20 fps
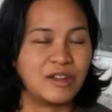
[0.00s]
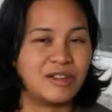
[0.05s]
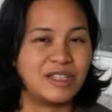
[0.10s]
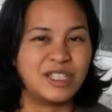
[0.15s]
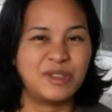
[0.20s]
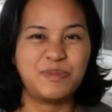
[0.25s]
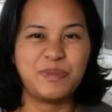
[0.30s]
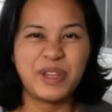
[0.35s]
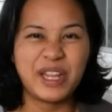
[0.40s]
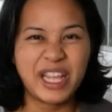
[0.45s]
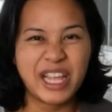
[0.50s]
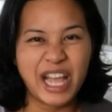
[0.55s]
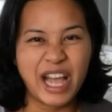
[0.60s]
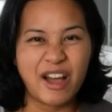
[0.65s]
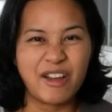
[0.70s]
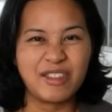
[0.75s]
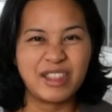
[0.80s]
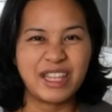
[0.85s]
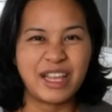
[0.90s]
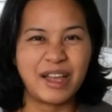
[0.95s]
they're spitting
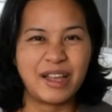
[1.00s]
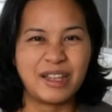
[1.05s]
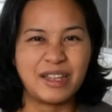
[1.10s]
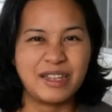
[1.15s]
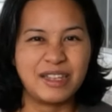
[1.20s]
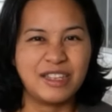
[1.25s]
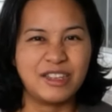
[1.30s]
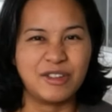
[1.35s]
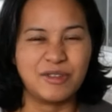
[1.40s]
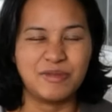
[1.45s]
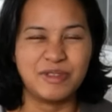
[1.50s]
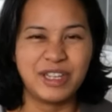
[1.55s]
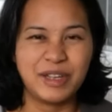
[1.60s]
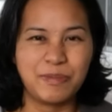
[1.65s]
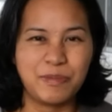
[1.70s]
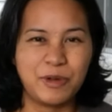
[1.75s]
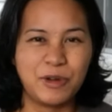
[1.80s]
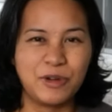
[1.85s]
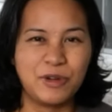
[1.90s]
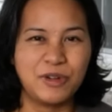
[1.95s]
out that,
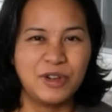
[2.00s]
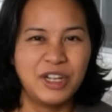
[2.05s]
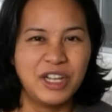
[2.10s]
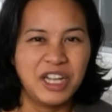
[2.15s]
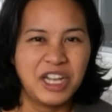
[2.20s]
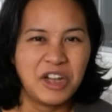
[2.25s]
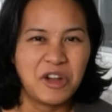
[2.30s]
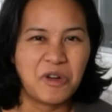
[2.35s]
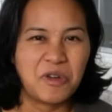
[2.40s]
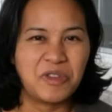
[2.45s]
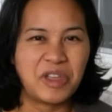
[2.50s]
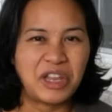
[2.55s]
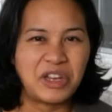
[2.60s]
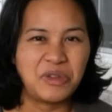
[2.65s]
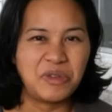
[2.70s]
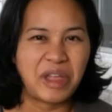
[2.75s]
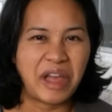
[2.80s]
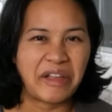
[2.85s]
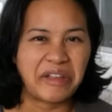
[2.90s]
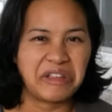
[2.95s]
nipple, or they
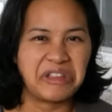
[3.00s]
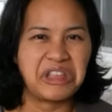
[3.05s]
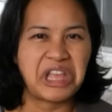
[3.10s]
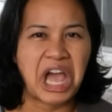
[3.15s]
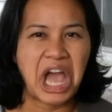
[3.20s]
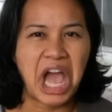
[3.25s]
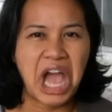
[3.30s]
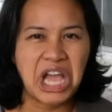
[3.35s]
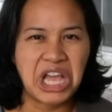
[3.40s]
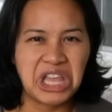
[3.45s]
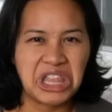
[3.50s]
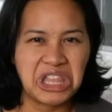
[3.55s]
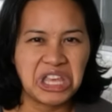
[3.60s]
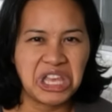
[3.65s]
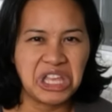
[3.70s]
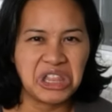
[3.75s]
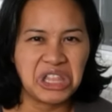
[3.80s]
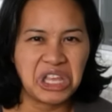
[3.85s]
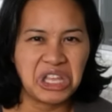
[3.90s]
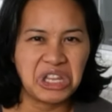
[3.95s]
do that gag
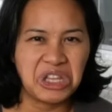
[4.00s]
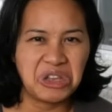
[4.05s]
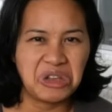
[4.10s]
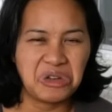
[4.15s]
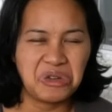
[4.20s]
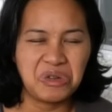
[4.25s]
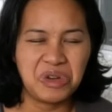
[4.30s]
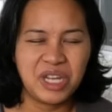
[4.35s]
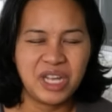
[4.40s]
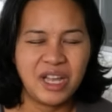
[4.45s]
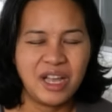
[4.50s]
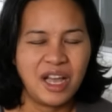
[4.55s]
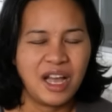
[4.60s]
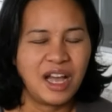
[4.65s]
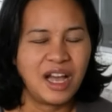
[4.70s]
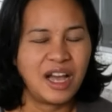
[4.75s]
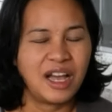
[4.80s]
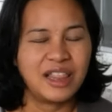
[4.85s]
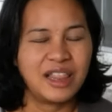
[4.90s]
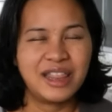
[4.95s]
thing they do,
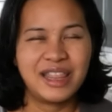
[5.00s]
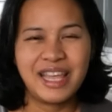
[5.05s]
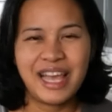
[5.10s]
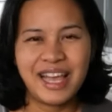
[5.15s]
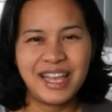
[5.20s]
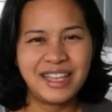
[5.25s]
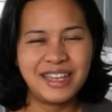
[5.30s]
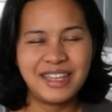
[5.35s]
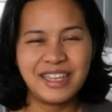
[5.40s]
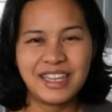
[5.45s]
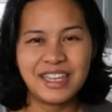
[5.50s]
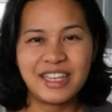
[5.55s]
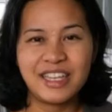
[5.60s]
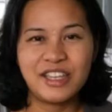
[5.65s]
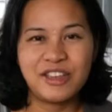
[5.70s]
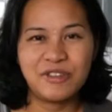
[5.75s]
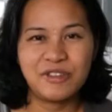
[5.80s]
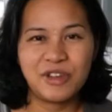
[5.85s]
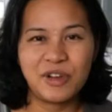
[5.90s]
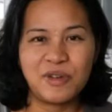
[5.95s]
then
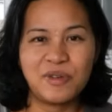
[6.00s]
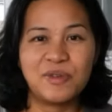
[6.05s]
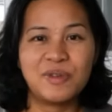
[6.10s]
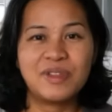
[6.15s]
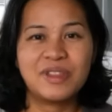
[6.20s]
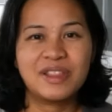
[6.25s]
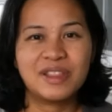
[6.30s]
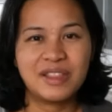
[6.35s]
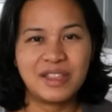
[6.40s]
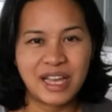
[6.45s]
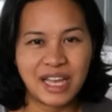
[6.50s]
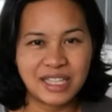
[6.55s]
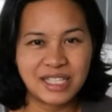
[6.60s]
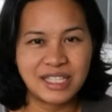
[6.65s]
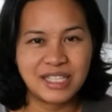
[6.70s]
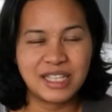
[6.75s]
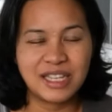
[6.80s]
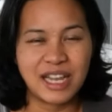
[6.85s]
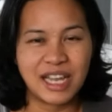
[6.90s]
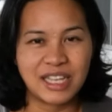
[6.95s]
you know that's
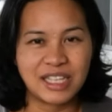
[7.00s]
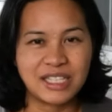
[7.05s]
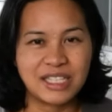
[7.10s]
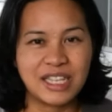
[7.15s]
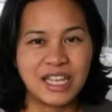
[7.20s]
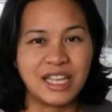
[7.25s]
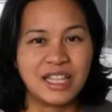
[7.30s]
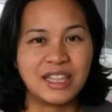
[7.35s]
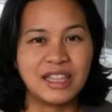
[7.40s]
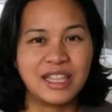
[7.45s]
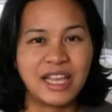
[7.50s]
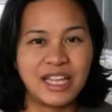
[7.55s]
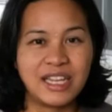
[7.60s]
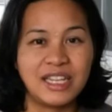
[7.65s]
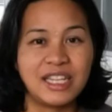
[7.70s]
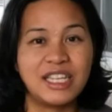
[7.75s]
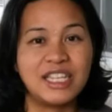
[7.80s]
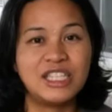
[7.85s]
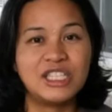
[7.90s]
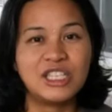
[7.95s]
the next thing. They
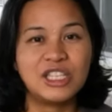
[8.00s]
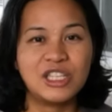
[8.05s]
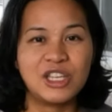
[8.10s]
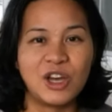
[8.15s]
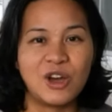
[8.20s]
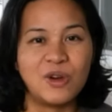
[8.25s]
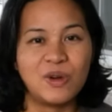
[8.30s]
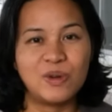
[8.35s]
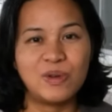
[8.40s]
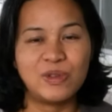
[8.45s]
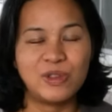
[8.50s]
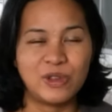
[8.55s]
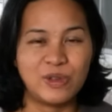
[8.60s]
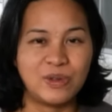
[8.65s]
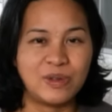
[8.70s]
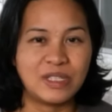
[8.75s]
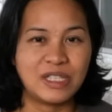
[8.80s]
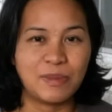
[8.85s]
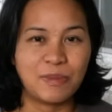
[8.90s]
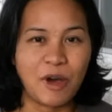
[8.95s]
need to go
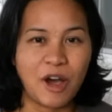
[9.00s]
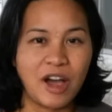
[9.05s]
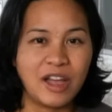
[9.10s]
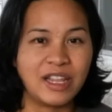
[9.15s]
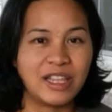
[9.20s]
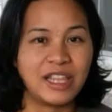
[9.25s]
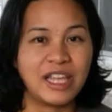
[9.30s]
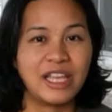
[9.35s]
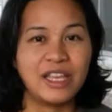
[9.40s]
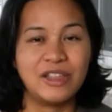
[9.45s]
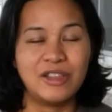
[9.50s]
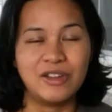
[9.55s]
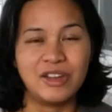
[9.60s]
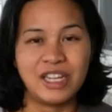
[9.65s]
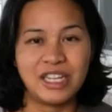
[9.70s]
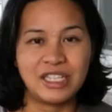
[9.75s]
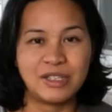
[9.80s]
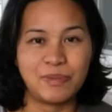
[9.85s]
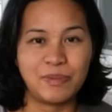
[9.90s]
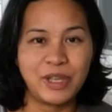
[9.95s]
use the potty. They either
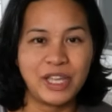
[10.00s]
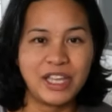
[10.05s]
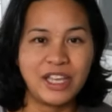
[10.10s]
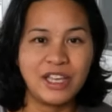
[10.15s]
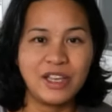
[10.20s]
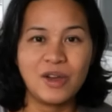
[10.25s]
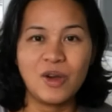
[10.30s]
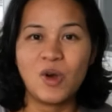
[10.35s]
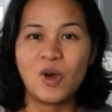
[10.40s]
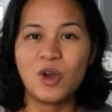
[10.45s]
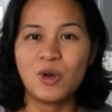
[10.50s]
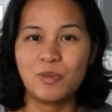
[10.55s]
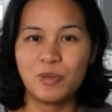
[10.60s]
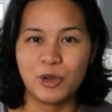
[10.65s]
need to pee or